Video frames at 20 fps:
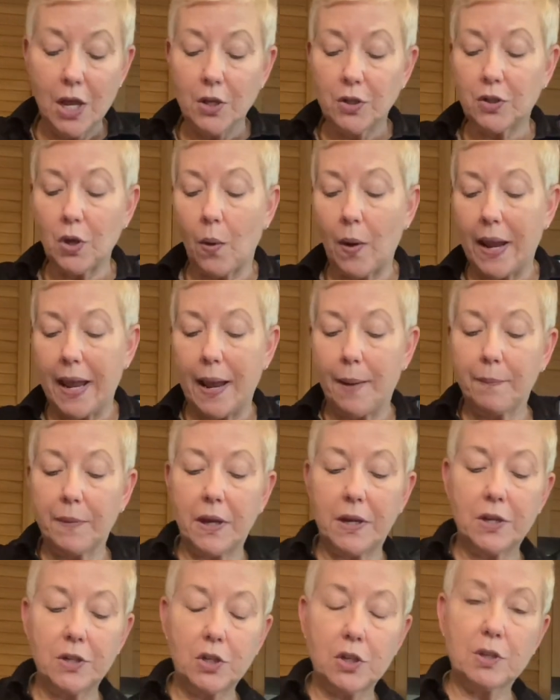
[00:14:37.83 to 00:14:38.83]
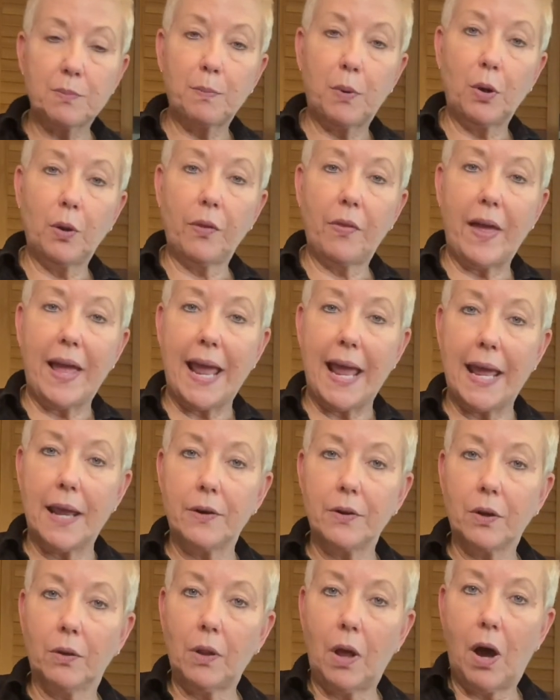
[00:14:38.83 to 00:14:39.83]
So I am going to just pull the
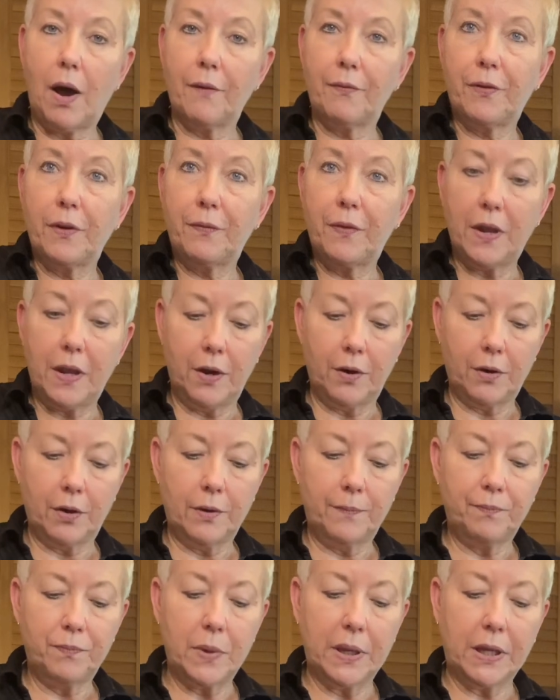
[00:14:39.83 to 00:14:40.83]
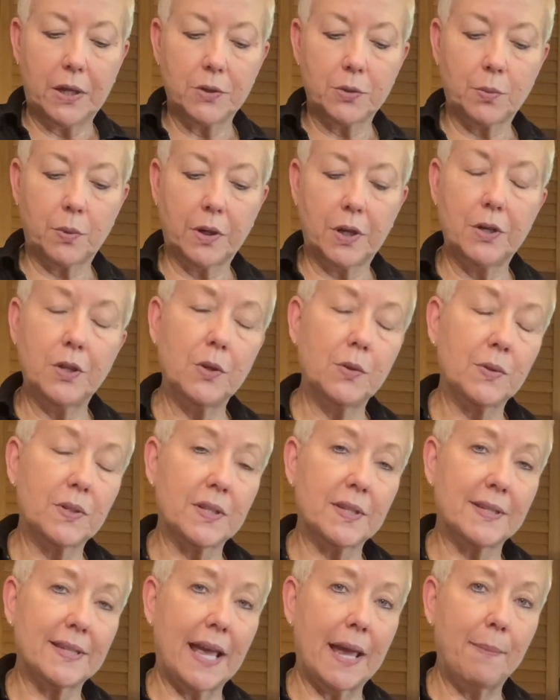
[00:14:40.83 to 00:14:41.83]
handle off of here because we're going to use
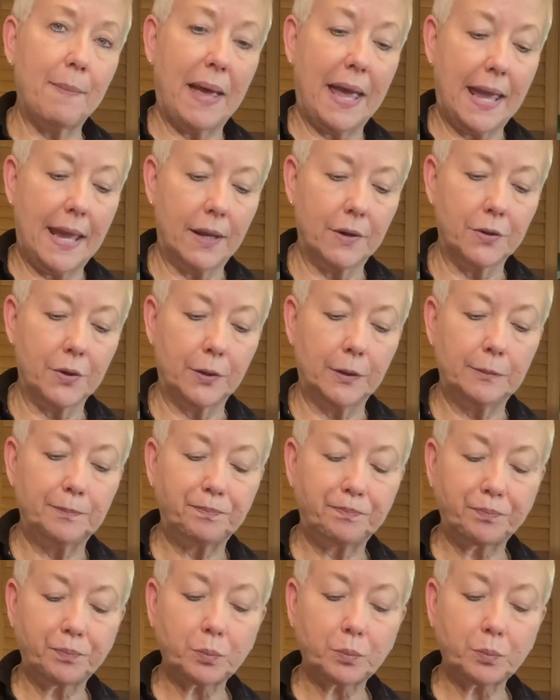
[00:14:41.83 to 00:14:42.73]
the same handle.